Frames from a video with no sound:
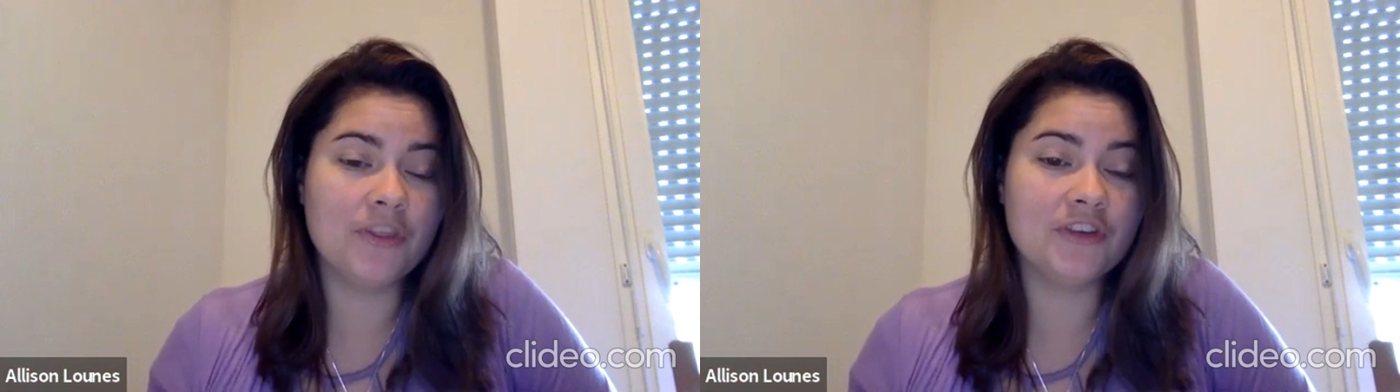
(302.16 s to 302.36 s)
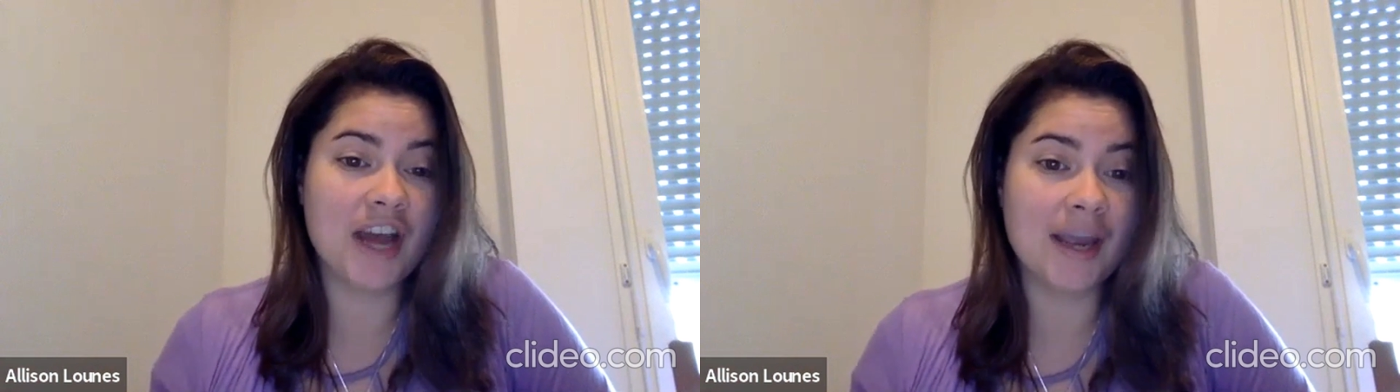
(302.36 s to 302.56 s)

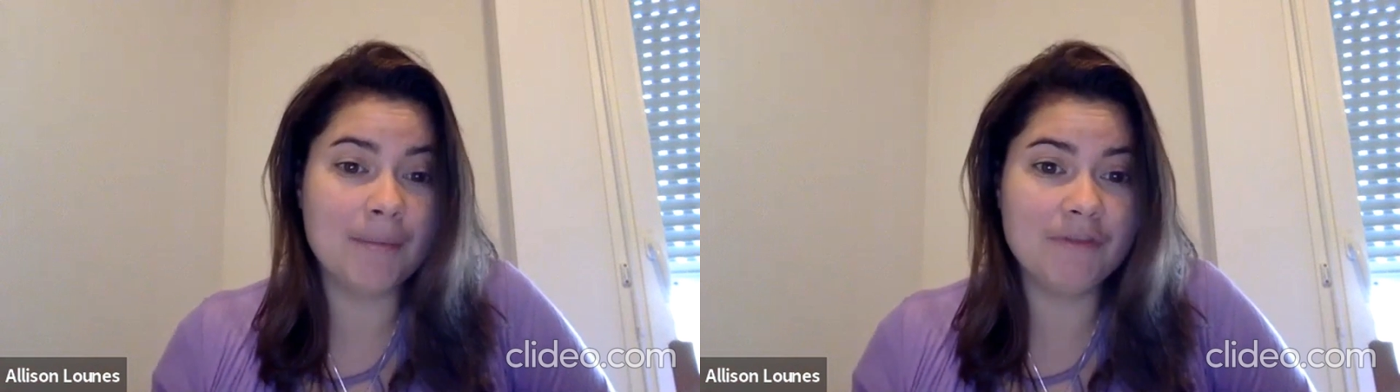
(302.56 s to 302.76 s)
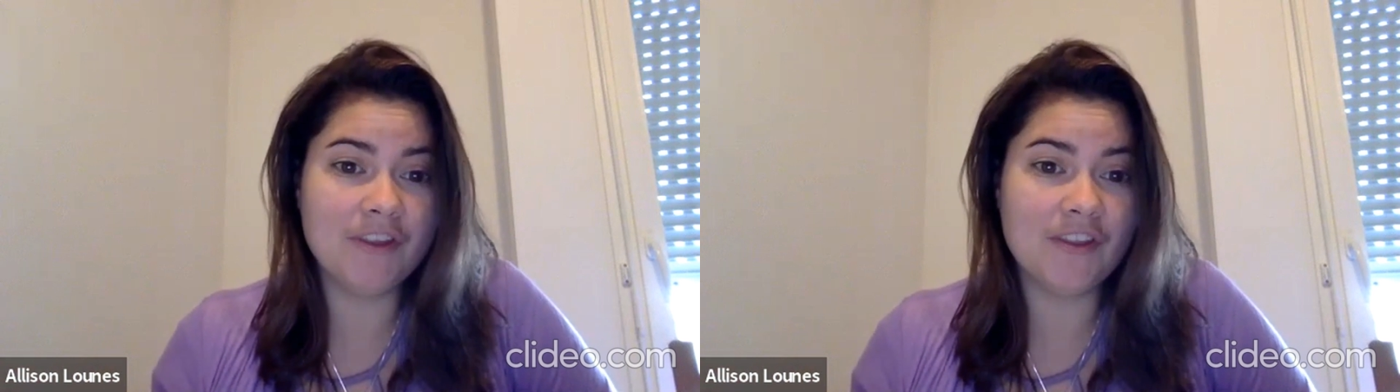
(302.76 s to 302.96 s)
the type
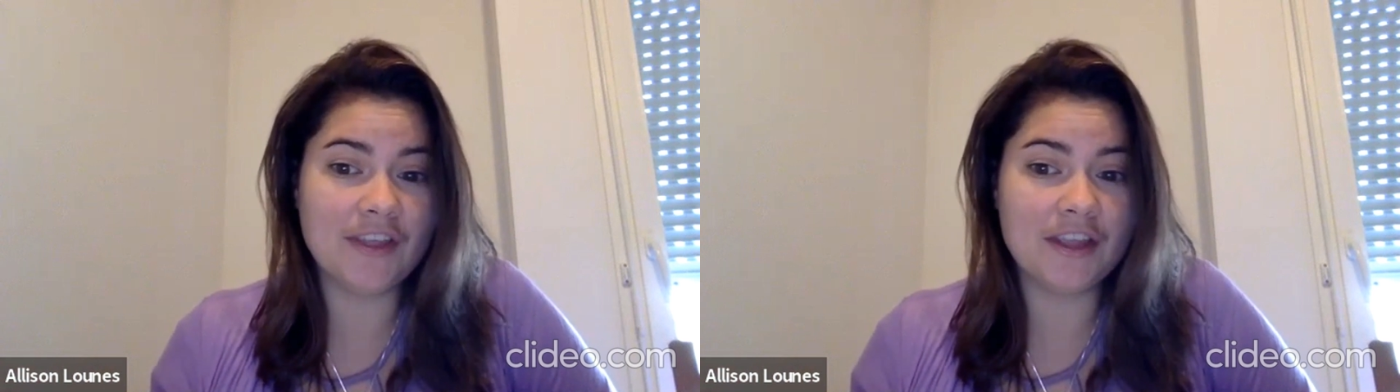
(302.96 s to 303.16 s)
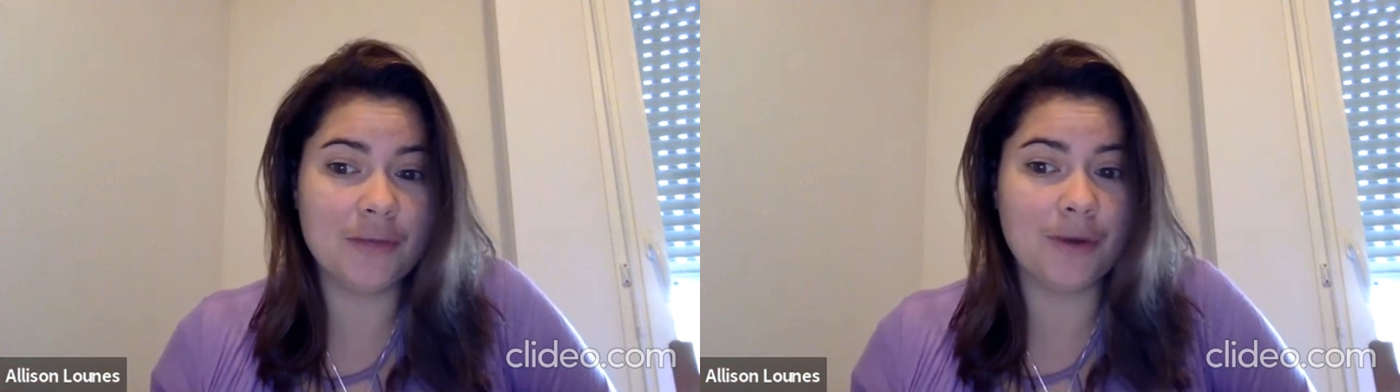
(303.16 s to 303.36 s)
of visa
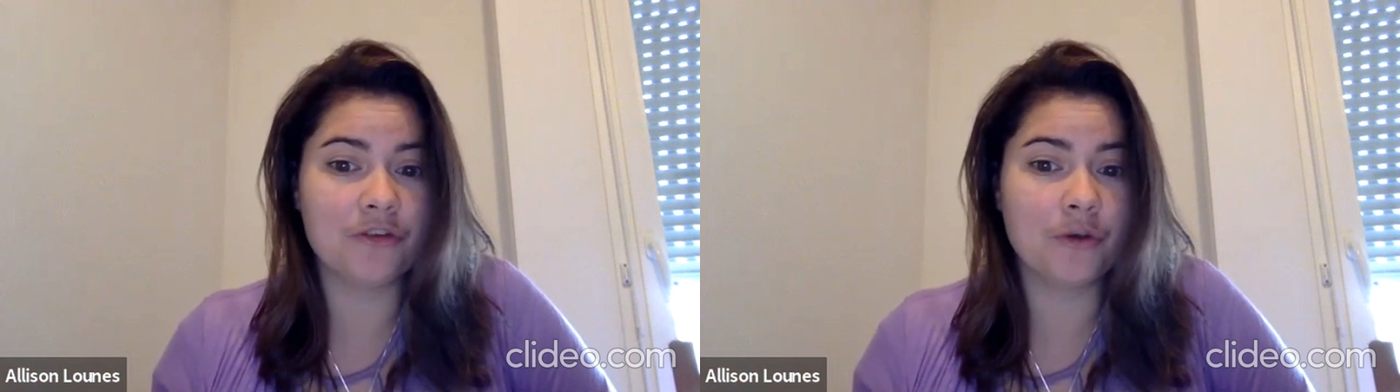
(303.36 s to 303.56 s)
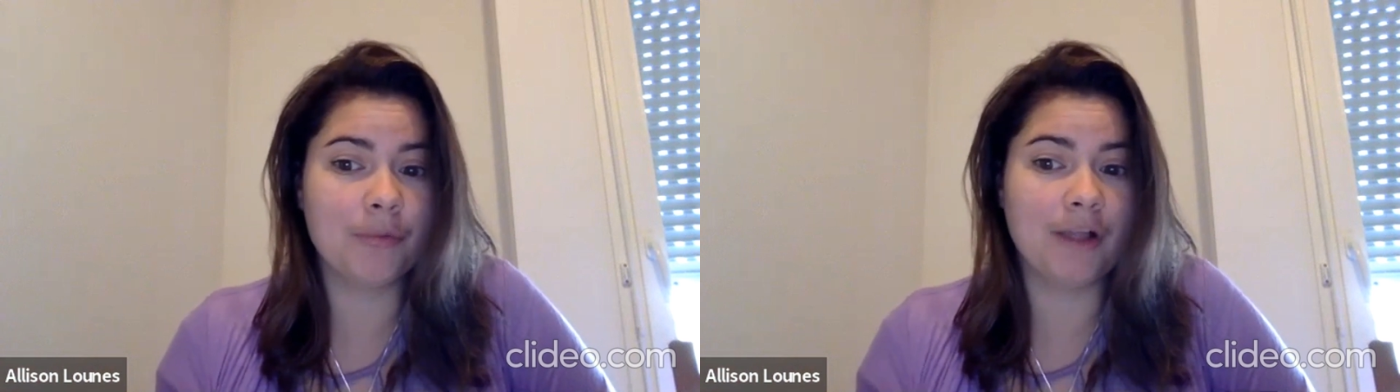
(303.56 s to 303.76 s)
that you want
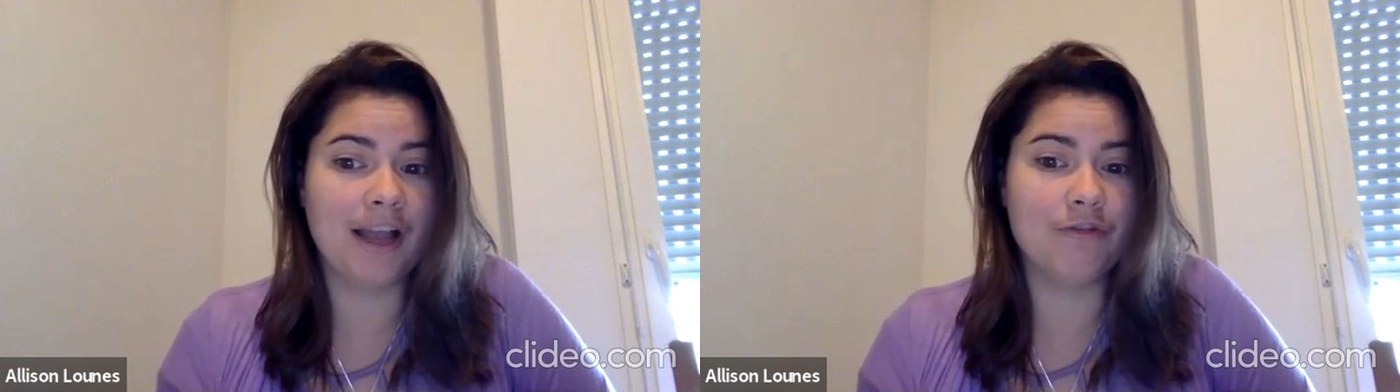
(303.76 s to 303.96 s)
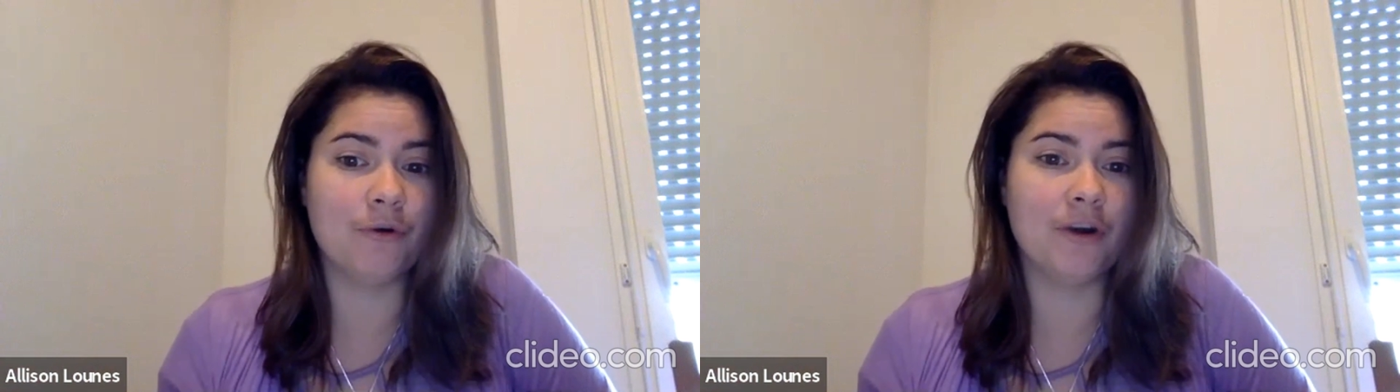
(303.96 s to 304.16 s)
to
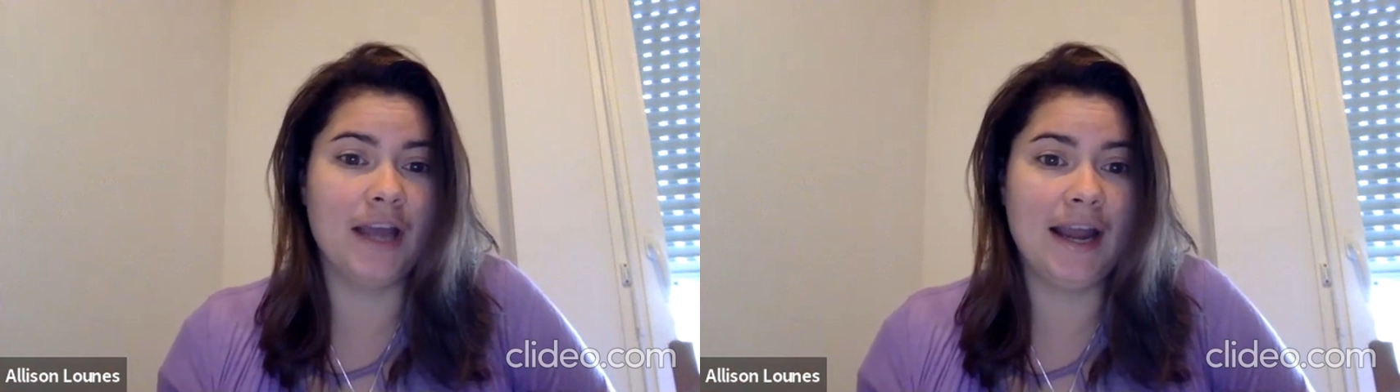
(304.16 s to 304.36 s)
apply for,